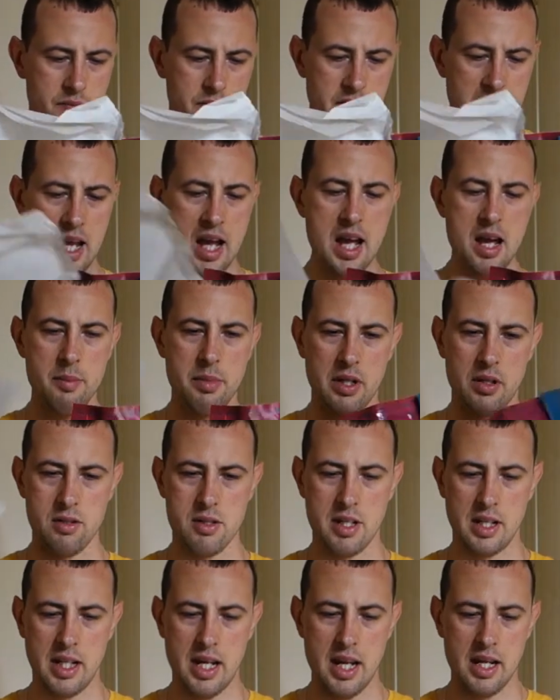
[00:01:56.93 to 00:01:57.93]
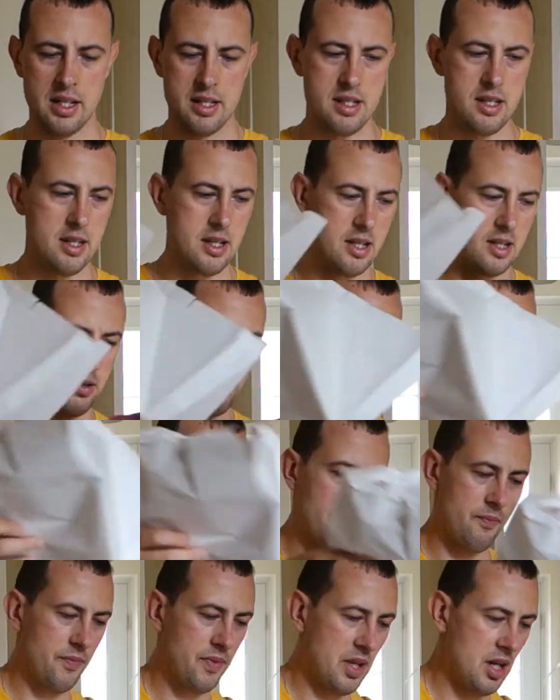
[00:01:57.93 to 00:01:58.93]
Ah, because the cake is in this one.
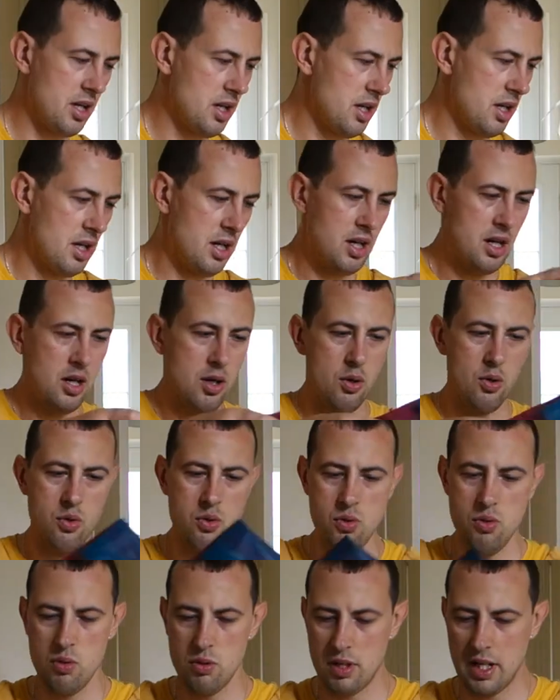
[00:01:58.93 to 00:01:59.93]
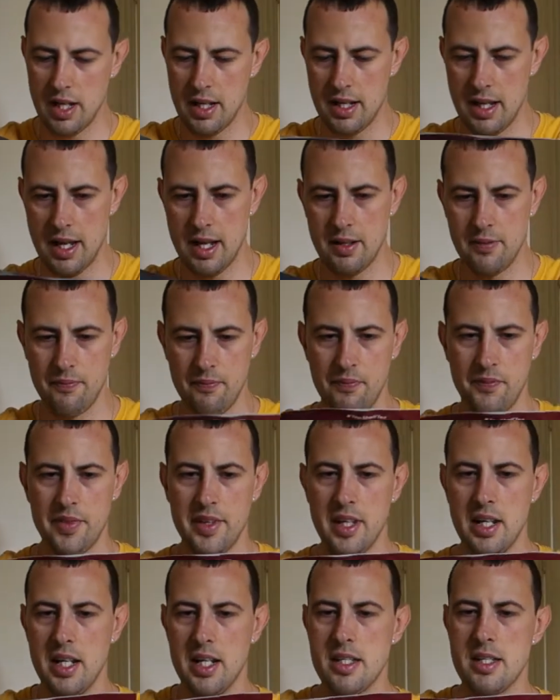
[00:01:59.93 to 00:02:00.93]
Oh, look at that.
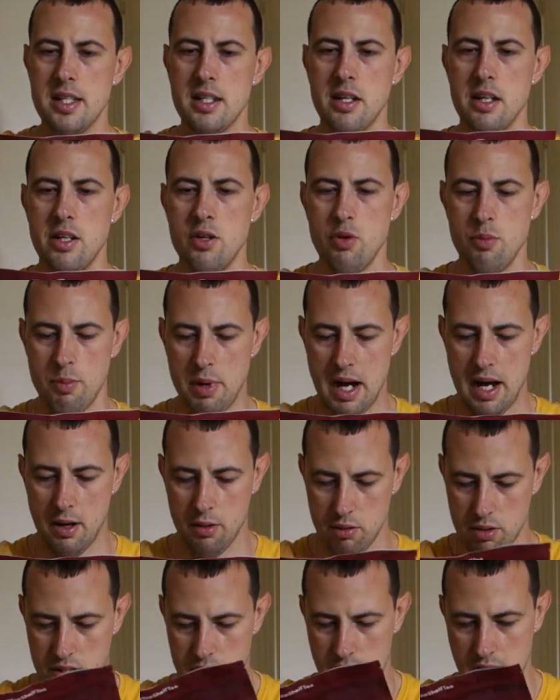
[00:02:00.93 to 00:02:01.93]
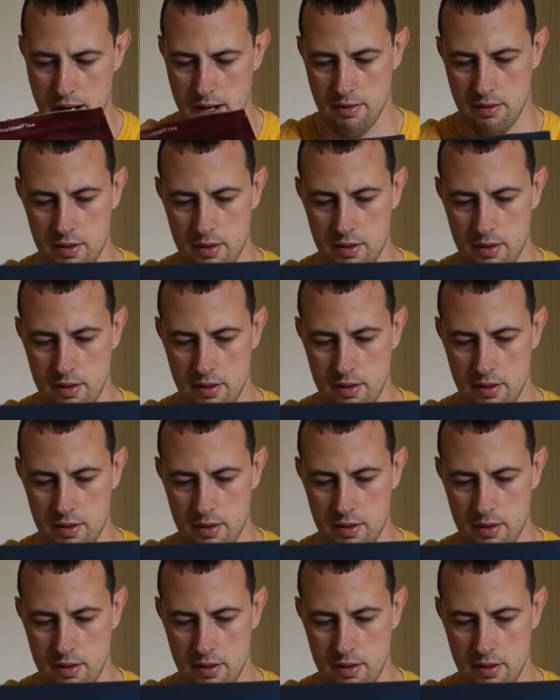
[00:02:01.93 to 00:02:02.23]
It's in the new pouch now.